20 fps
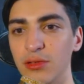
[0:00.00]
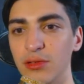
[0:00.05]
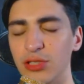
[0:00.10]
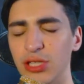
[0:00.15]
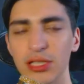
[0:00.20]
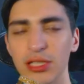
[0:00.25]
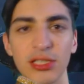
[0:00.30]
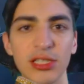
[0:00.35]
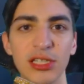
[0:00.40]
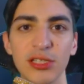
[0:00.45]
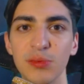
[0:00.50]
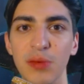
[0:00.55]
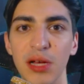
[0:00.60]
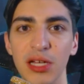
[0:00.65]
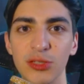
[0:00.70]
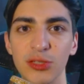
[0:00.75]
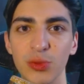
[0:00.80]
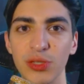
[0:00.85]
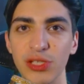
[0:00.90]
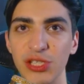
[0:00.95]
just as
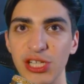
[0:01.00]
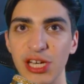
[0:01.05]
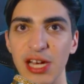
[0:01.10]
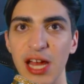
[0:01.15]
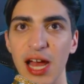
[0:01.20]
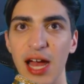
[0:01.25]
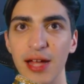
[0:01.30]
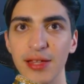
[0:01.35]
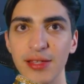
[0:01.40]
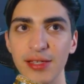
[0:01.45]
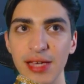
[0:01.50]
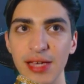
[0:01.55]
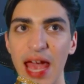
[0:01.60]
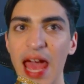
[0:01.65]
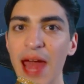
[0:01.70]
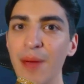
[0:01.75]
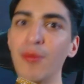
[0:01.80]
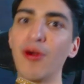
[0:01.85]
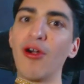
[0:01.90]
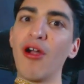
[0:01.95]
much with Shin Hati
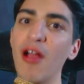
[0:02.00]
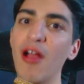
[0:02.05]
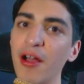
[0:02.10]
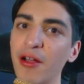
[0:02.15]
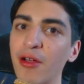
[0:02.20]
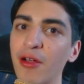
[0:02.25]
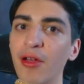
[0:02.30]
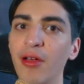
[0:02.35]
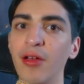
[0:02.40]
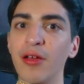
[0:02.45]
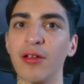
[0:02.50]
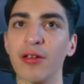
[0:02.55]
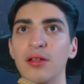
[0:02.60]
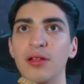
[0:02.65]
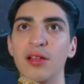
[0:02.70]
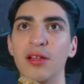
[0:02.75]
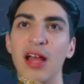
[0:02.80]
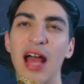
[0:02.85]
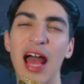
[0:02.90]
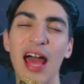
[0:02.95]
and Marrok.
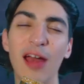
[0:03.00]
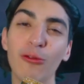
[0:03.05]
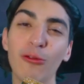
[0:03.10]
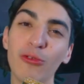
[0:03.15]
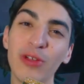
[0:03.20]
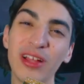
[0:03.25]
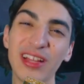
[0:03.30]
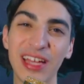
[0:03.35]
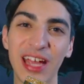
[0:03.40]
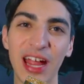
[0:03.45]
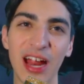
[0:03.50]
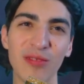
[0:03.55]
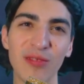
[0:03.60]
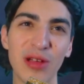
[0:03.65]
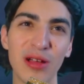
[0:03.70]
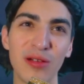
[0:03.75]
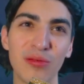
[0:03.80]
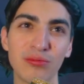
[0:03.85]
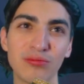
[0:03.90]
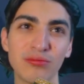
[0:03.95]
I don't really care
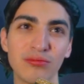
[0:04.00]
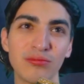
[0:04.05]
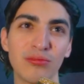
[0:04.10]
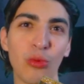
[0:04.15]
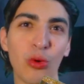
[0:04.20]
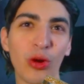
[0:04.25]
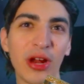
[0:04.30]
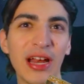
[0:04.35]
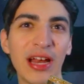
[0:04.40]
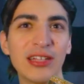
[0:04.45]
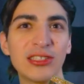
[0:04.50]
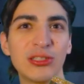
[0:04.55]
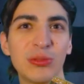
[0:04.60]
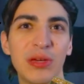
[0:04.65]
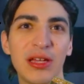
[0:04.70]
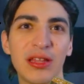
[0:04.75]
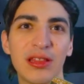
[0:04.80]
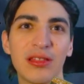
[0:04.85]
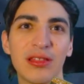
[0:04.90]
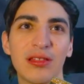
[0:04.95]
about Morgan
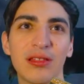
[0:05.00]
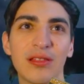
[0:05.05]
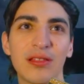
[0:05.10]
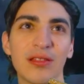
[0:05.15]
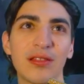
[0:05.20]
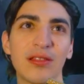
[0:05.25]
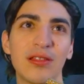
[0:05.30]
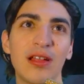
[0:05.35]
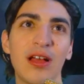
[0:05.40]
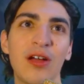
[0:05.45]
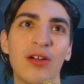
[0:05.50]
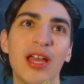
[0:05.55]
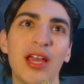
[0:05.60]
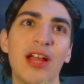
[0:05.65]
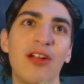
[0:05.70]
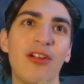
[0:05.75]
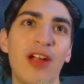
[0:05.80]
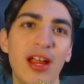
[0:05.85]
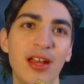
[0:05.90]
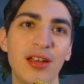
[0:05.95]
Elsbeth.
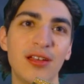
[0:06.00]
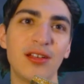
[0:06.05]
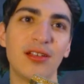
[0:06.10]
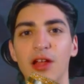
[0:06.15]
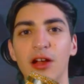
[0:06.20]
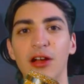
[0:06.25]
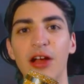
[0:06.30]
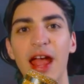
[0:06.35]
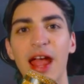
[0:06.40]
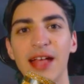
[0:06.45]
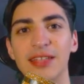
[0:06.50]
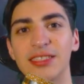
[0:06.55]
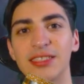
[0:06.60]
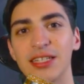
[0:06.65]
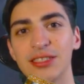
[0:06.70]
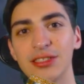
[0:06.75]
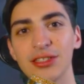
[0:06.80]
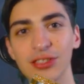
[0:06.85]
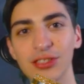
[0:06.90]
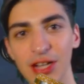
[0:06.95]
Okay, great. Her
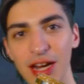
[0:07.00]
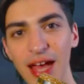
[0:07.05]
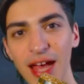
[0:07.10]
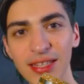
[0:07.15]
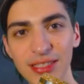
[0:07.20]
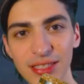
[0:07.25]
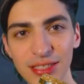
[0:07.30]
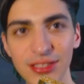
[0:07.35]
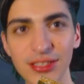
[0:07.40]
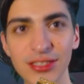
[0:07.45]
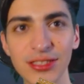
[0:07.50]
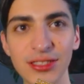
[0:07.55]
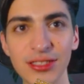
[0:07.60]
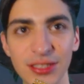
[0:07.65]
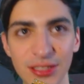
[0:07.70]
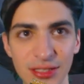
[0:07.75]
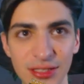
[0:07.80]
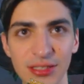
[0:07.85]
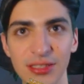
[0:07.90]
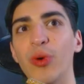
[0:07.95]
ancestors are Night
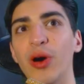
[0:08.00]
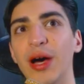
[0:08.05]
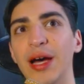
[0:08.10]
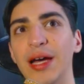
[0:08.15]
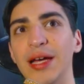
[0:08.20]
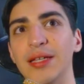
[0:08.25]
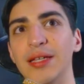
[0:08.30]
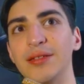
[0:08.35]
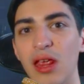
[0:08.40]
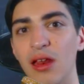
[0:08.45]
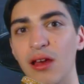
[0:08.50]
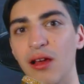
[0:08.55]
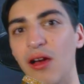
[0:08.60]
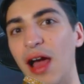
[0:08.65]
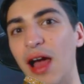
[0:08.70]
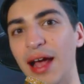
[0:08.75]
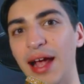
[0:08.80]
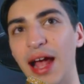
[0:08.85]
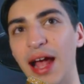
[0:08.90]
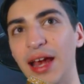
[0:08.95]
Sisters, but you know,
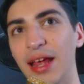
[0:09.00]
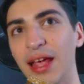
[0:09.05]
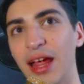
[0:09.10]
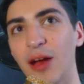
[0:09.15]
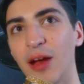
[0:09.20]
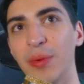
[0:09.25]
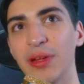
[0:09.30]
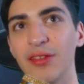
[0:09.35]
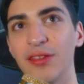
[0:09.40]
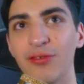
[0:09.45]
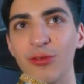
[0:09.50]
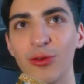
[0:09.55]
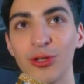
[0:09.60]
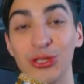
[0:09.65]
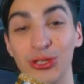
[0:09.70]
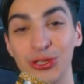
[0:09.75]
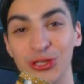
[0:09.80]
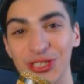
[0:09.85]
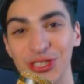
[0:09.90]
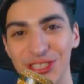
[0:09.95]
I kind of care about the
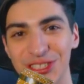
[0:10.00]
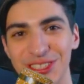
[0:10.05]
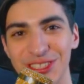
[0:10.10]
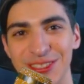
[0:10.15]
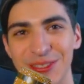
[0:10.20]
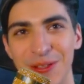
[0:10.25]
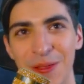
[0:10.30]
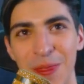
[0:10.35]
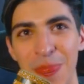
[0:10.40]
Force users.